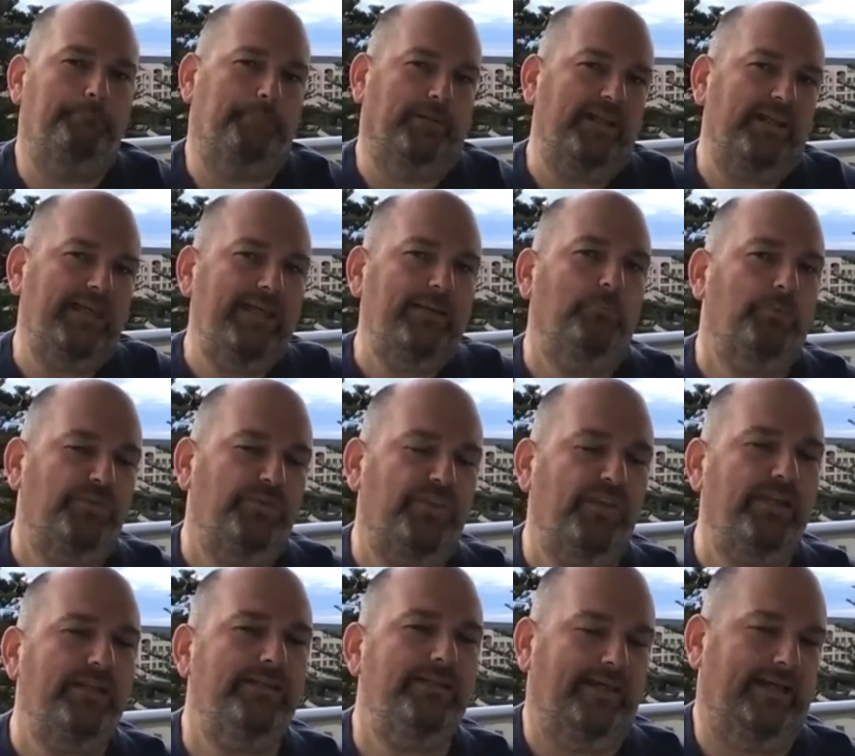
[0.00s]
But
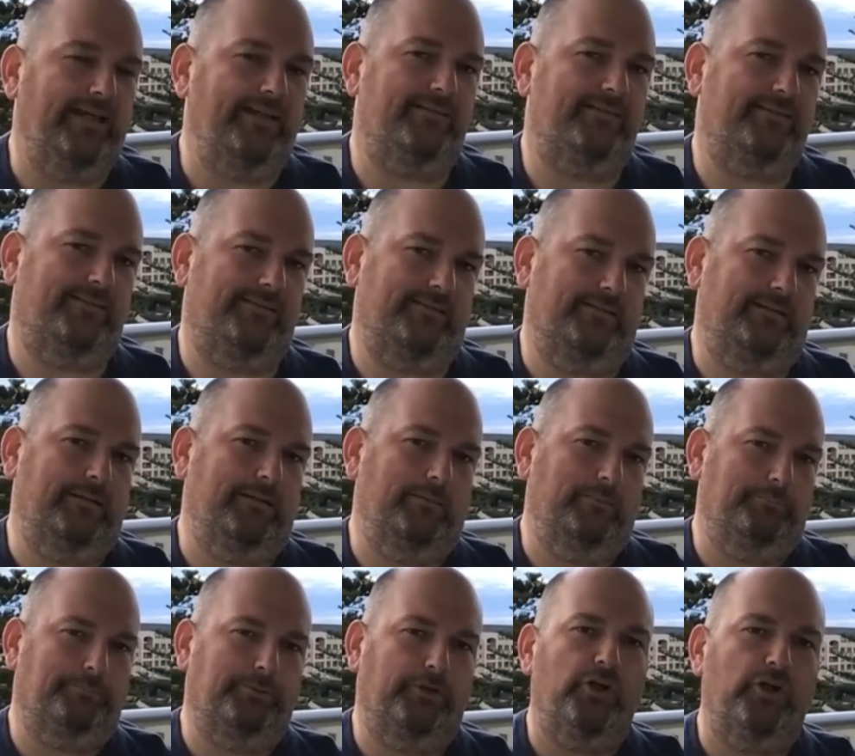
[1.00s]
within that
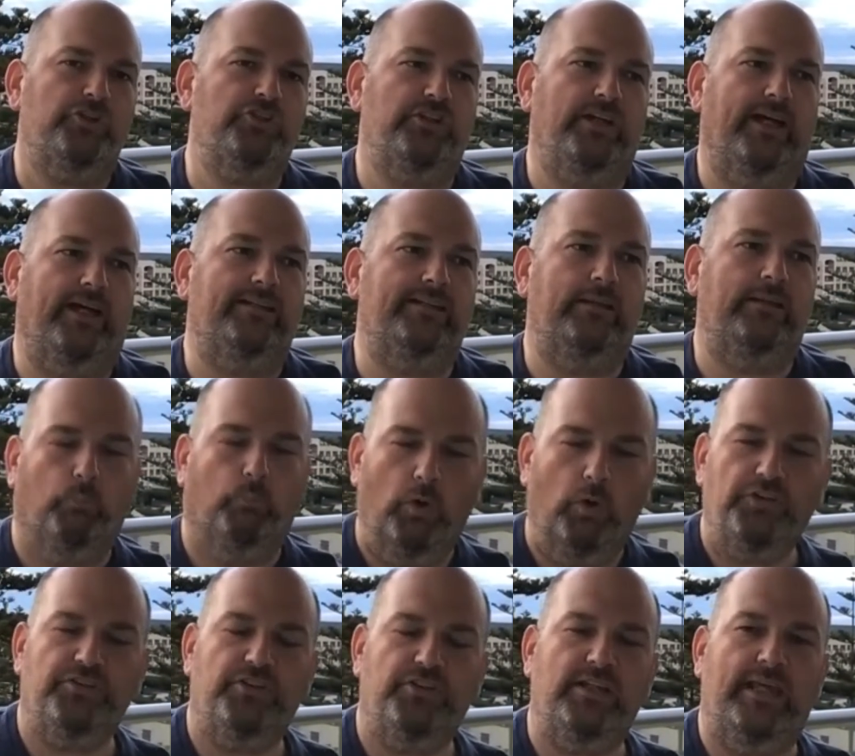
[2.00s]
project,
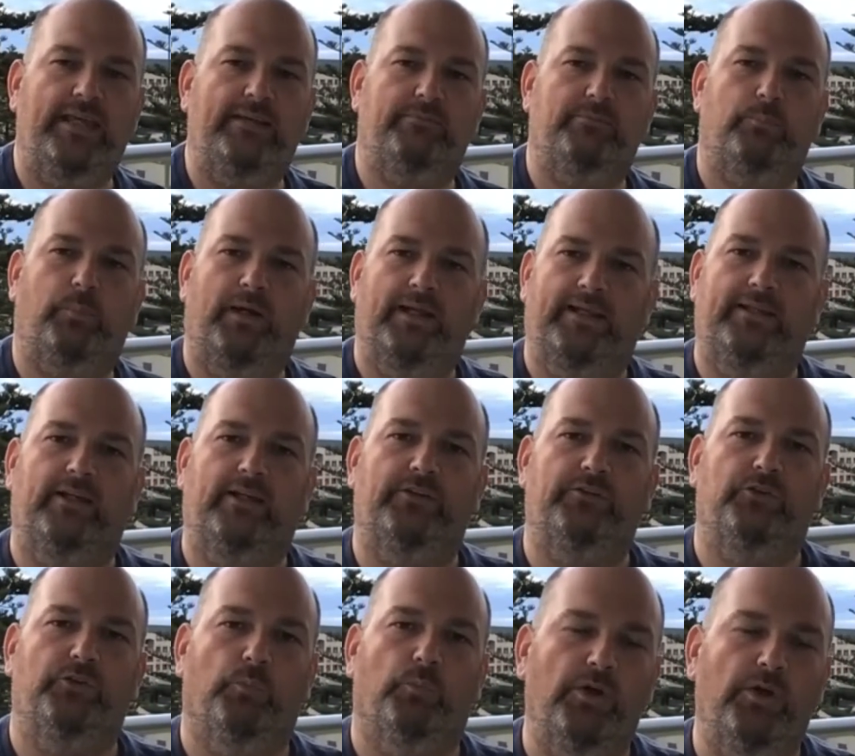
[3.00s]
while on
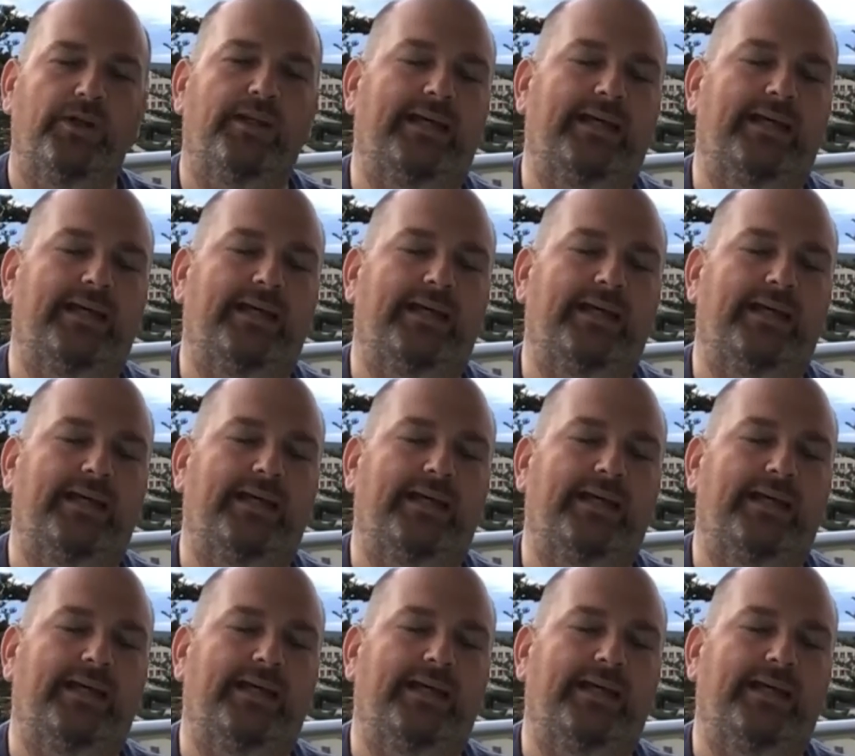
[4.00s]
the one